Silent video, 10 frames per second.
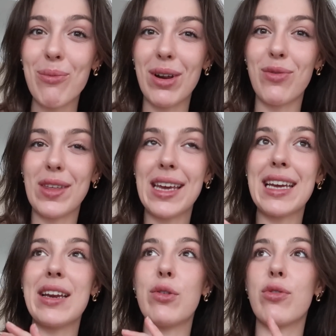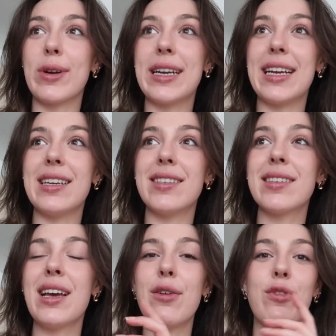but I feel like in 3 days
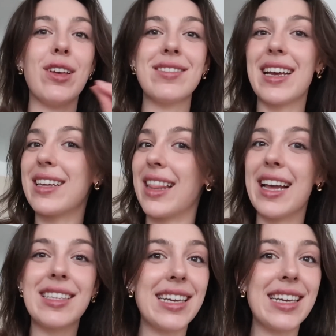feels like let's